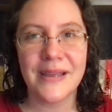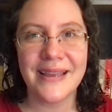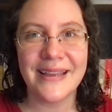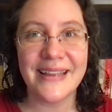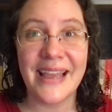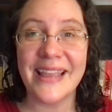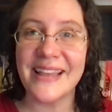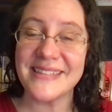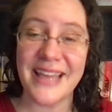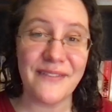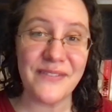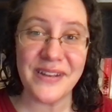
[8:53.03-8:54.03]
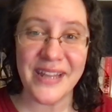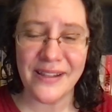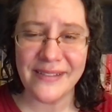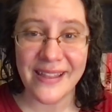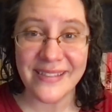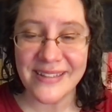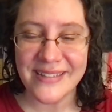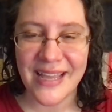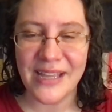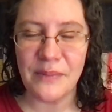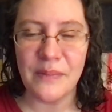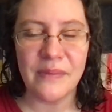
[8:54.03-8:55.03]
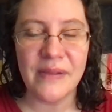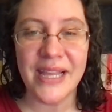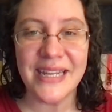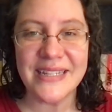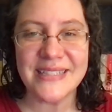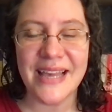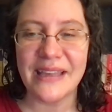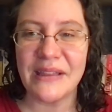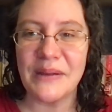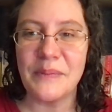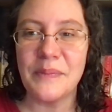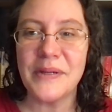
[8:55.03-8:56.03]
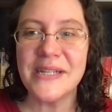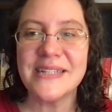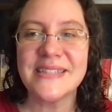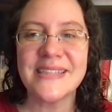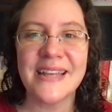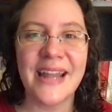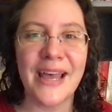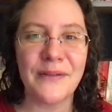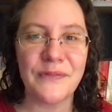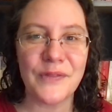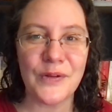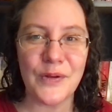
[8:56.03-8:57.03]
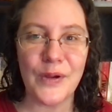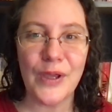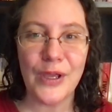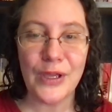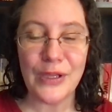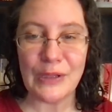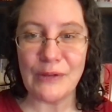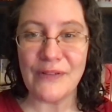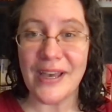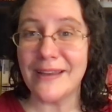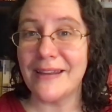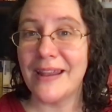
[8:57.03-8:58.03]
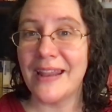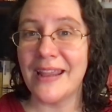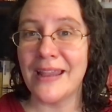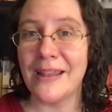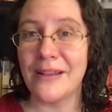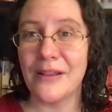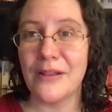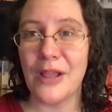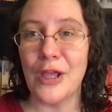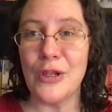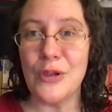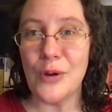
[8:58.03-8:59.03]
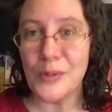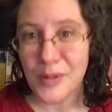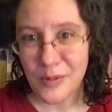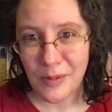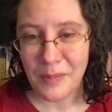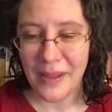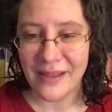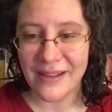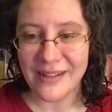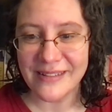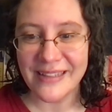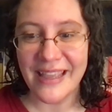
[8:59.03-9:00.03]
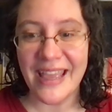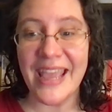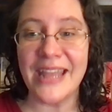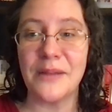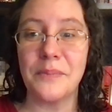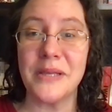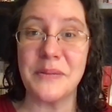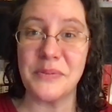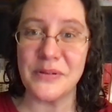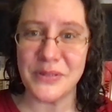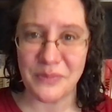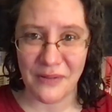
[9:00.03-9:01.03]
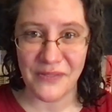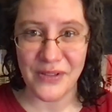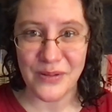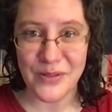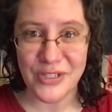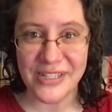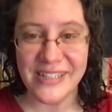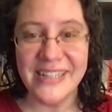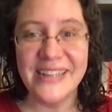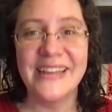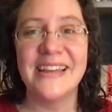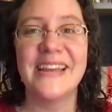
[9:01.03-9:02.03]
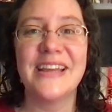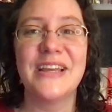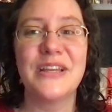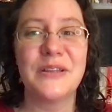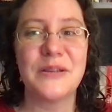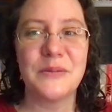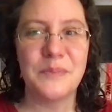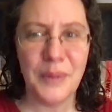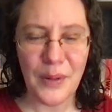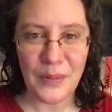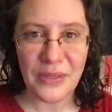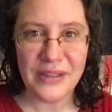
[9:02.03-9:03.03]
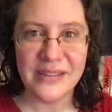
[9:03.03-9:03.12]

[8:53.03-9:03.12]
I guess I haven't nailed down the timeline exactly, but it is set after you've had a, noble rebellion and a people's revolution. Both.